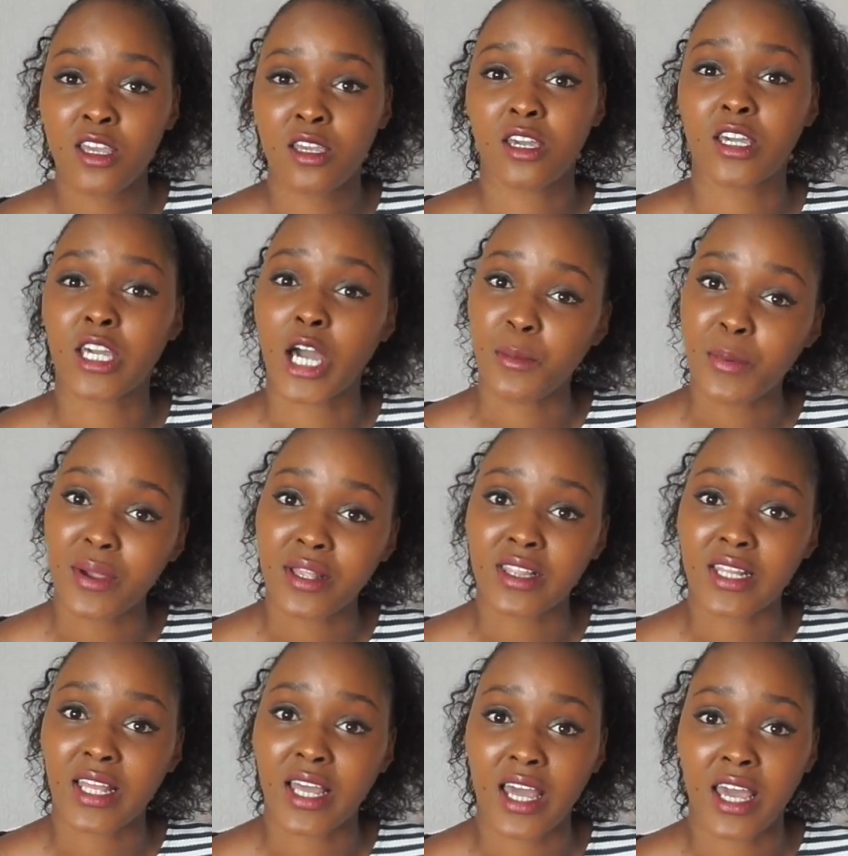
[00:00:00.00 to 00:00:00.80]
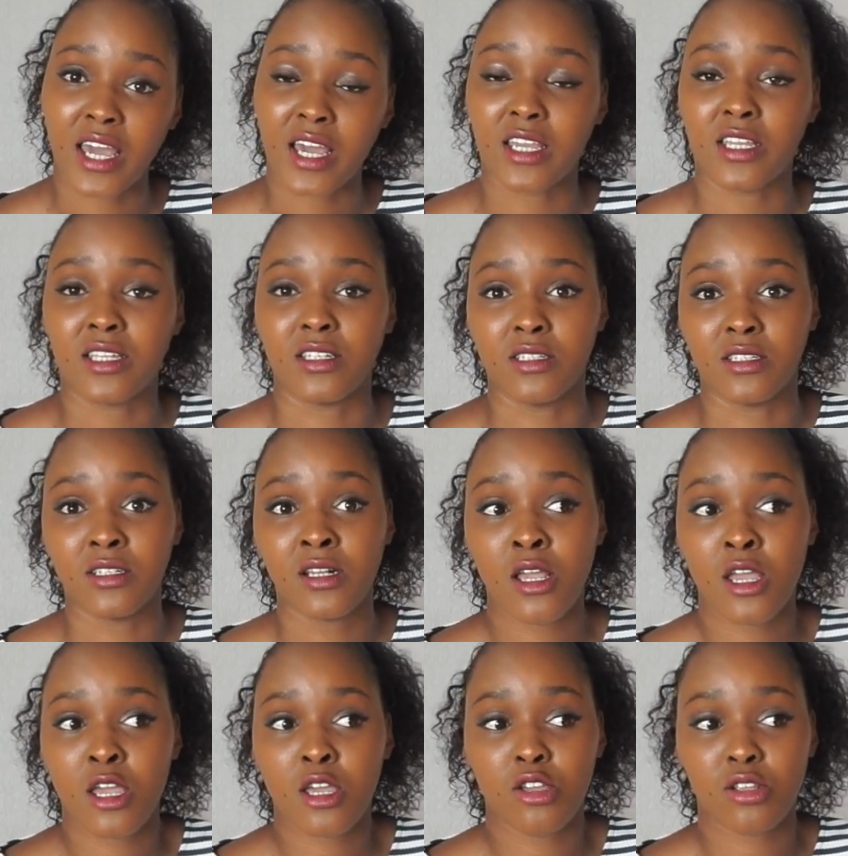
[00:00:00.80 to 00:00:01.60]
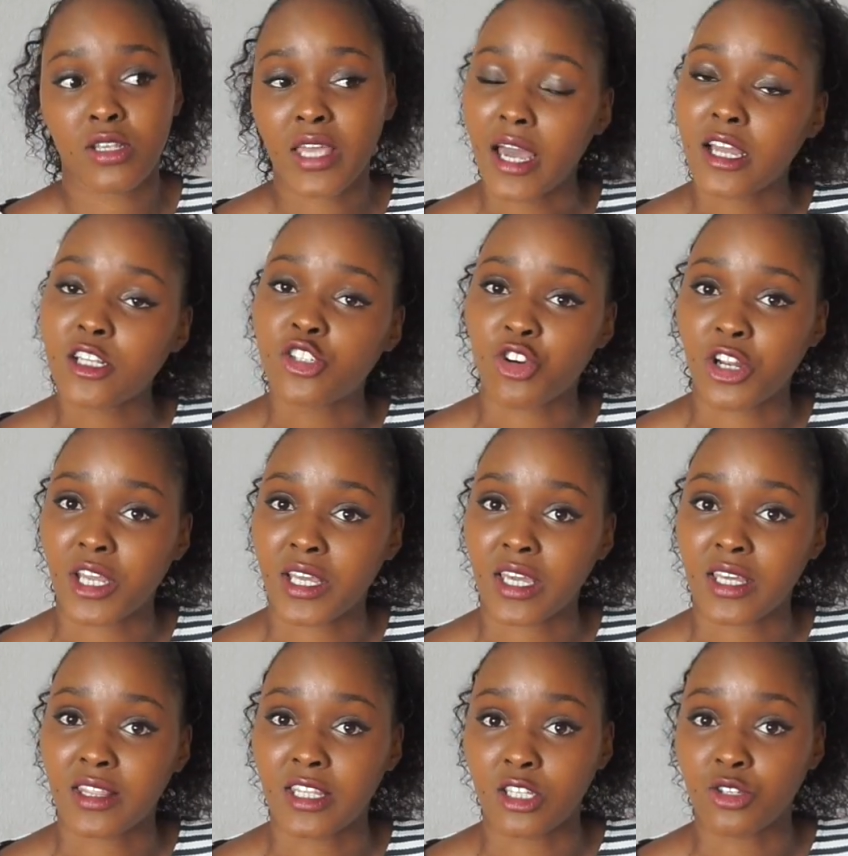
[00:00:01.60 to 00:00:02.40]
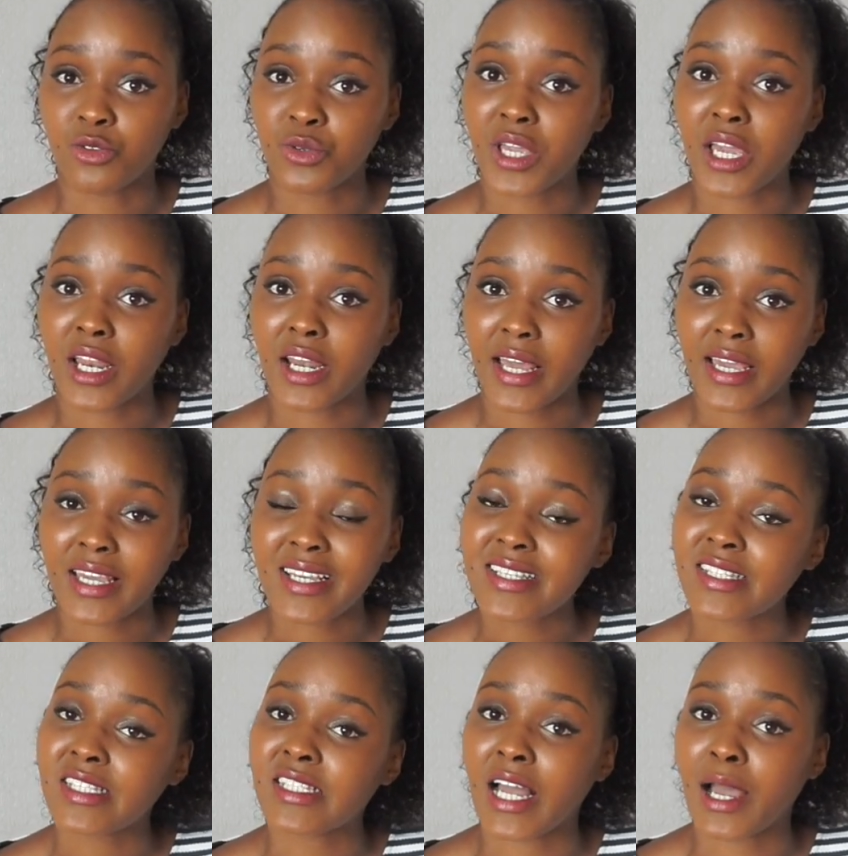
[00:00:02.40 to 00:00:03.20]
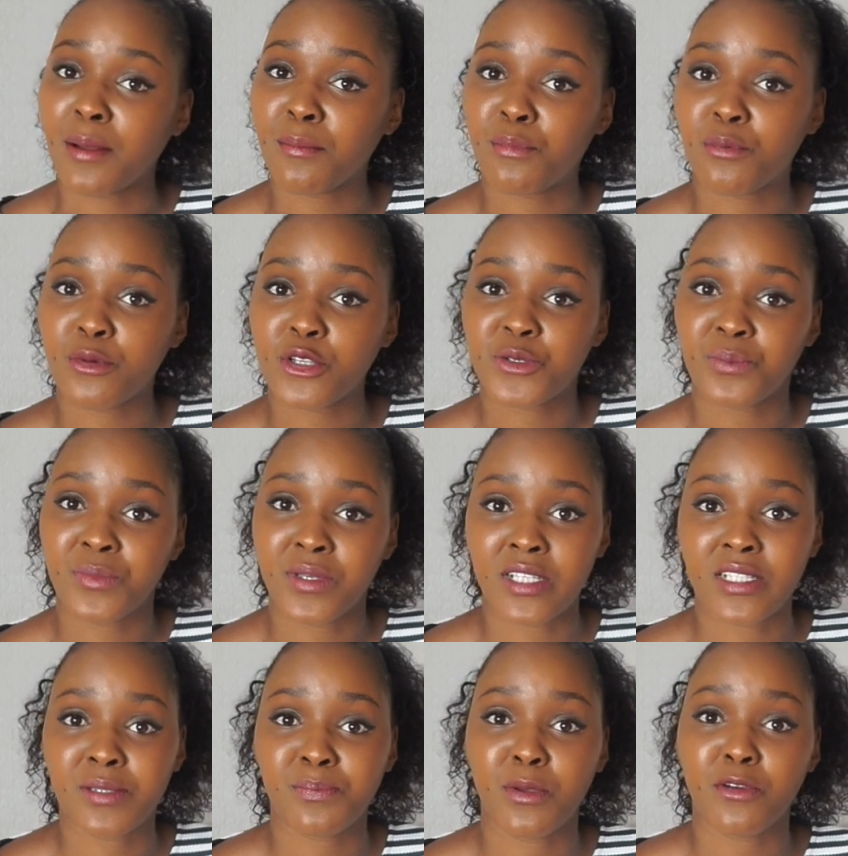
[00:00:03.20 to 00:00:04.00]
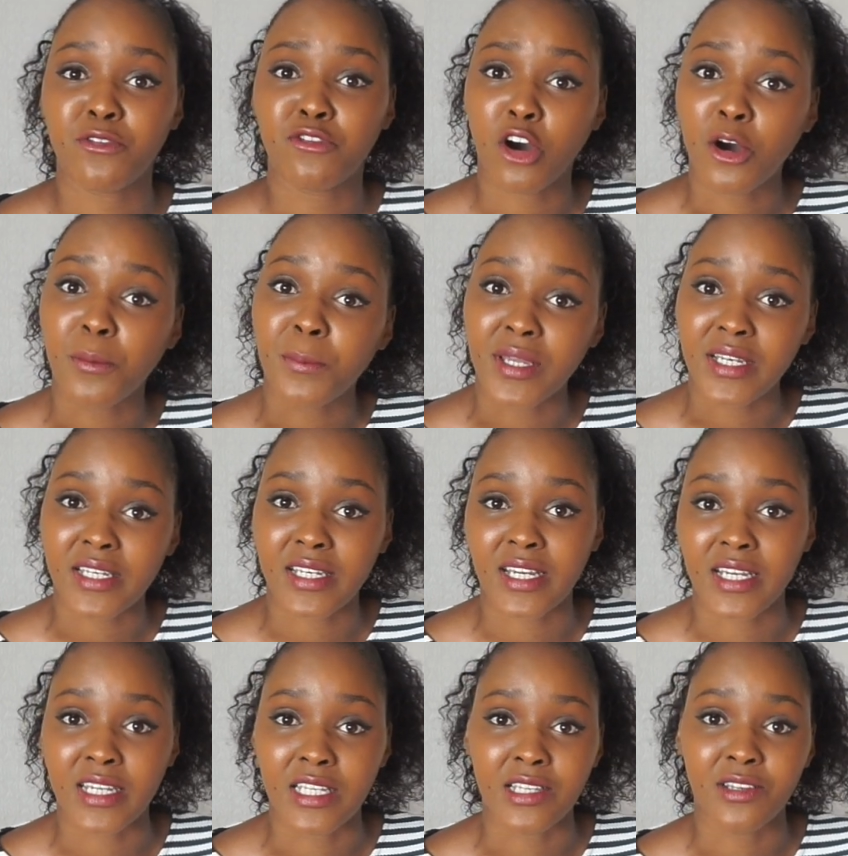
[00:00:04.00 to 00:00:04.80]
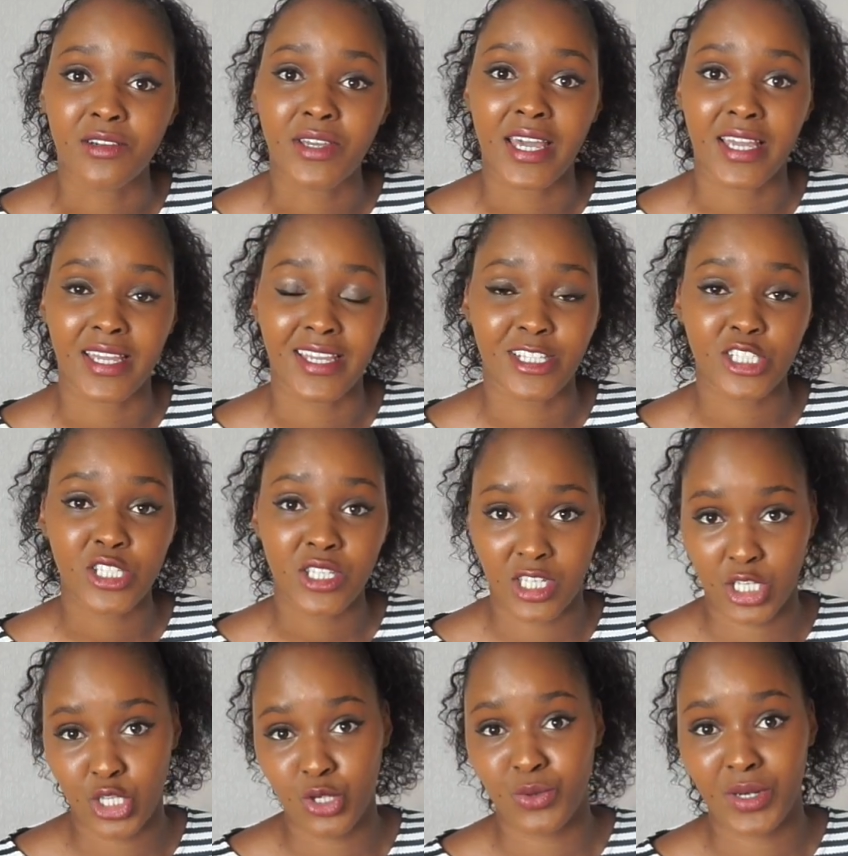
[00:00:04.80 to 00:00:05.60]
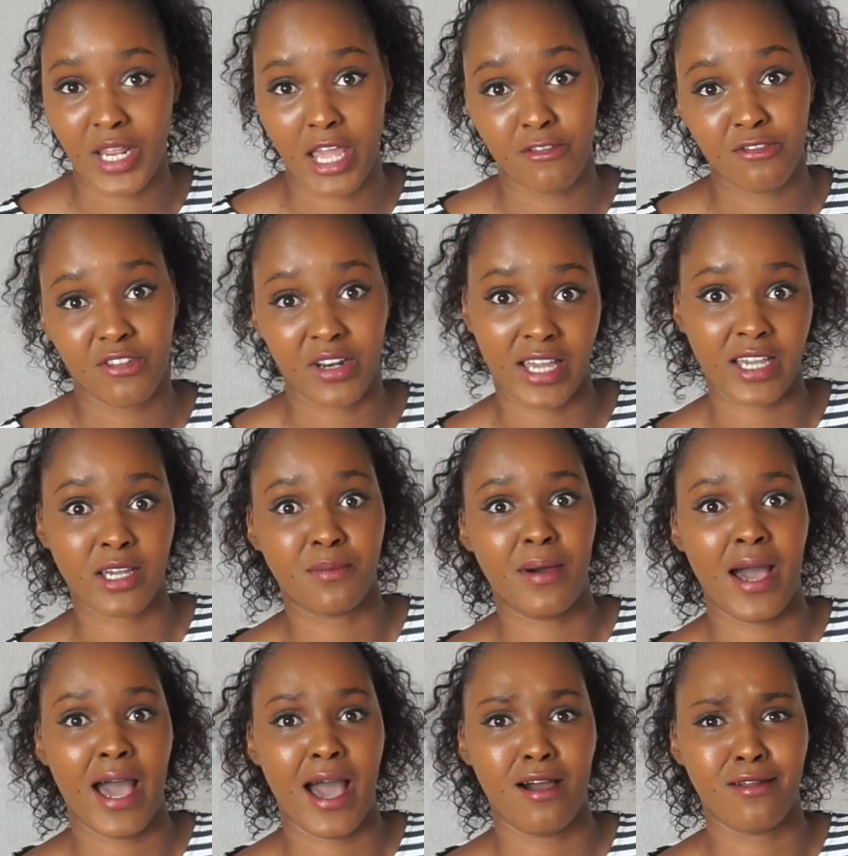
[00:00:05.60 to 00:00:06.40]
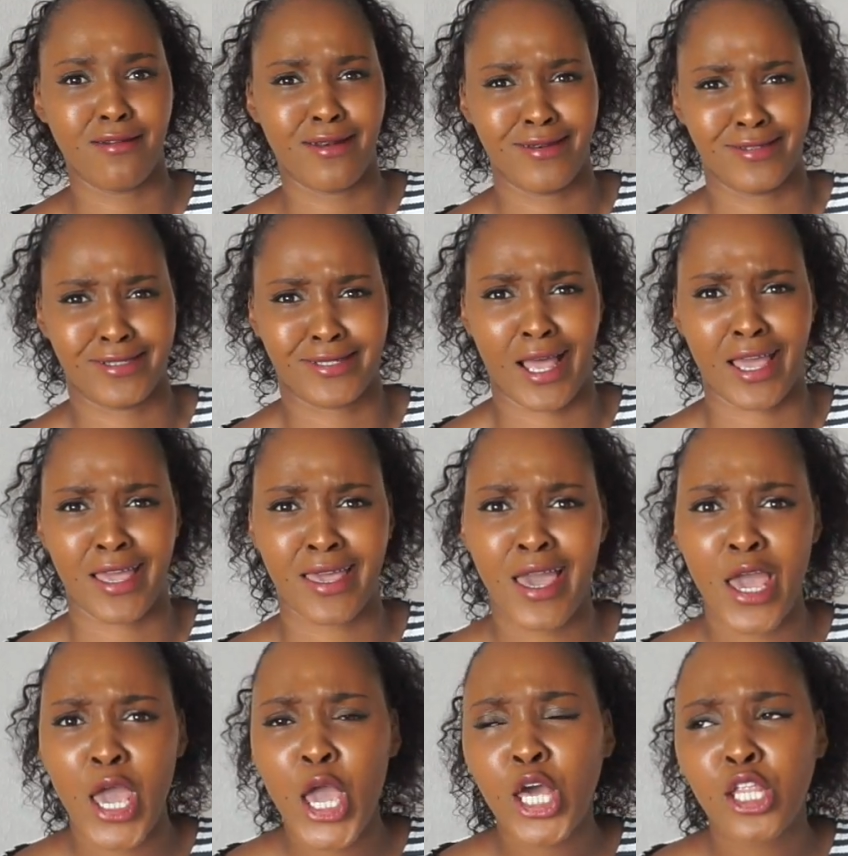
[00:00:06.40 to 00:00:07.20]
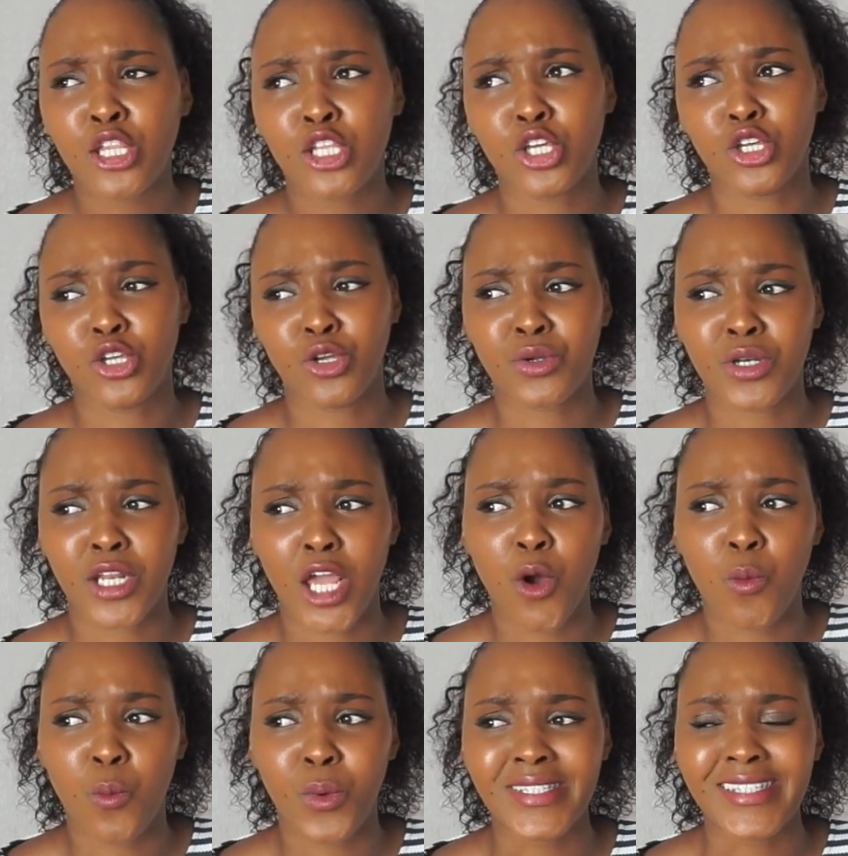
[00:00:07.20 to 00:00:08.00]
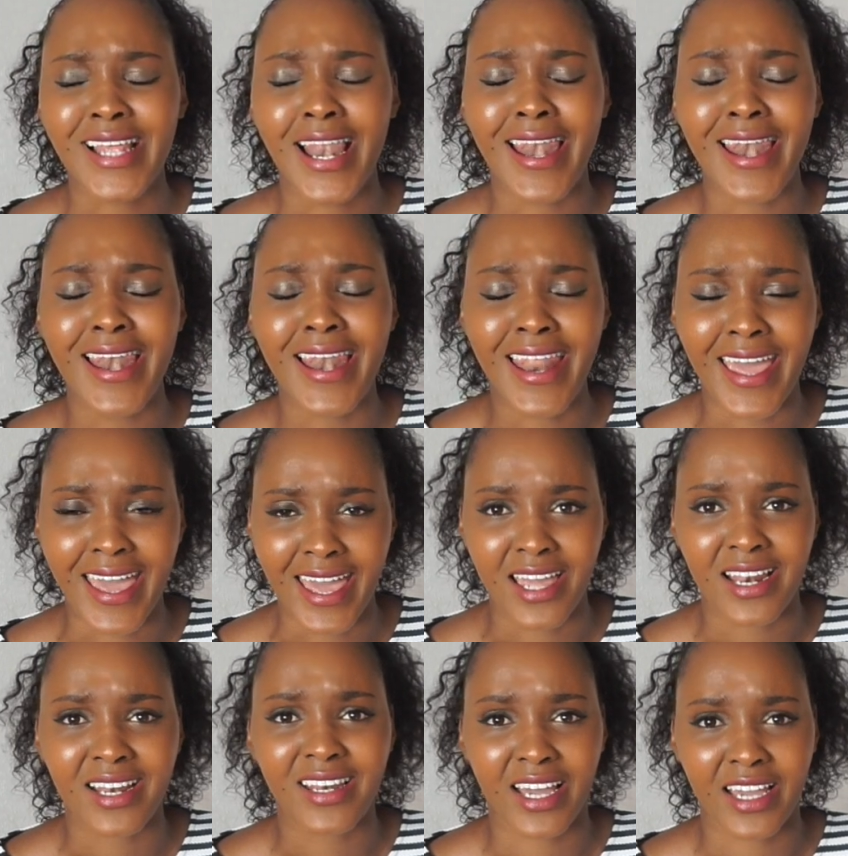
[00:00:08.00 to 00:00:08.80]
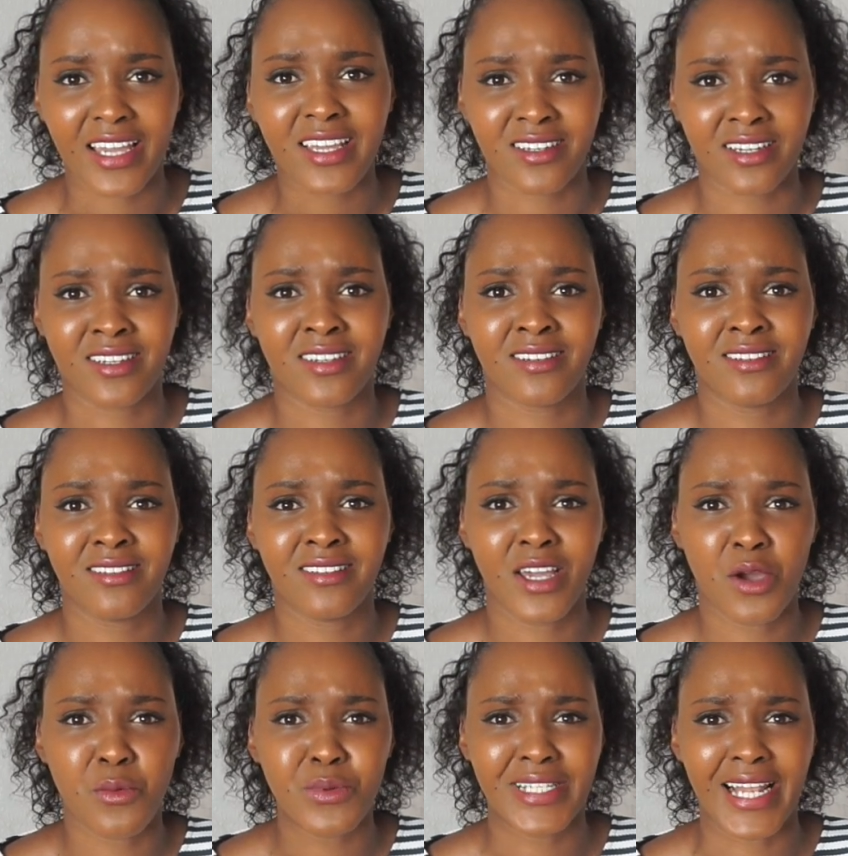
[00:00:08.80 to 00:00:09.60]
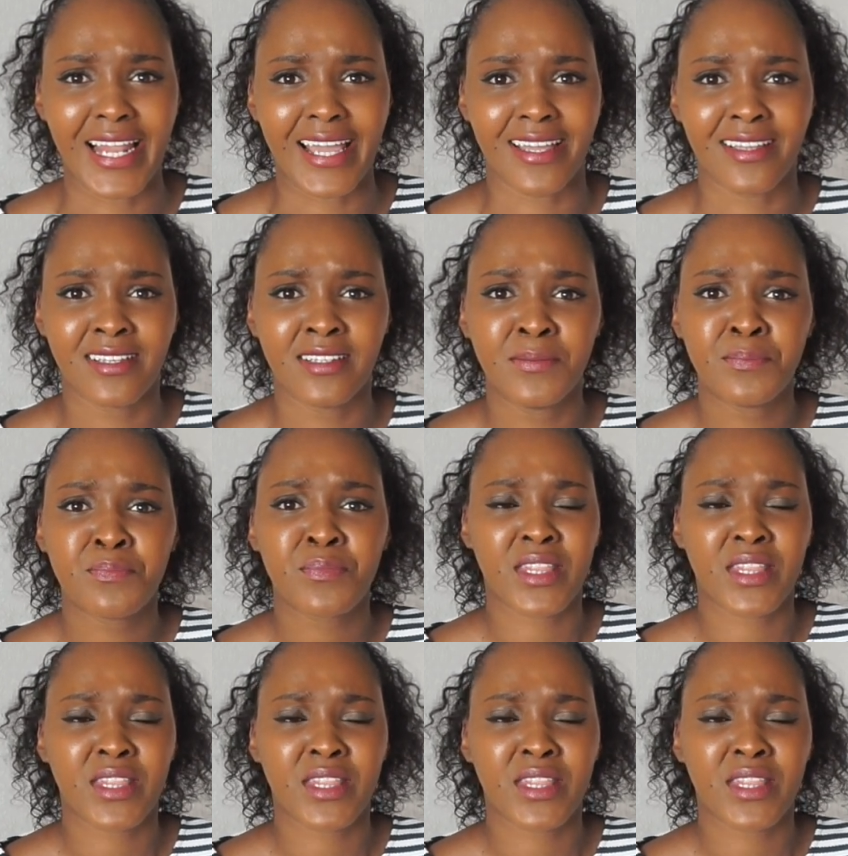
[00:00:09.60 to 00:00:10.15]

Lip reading: You'd go in there, and you'd get a drink, and then you get like a stamp, which means before midnight you get into the Union for like £1. And it's like, the Union was lit, like, it was lit.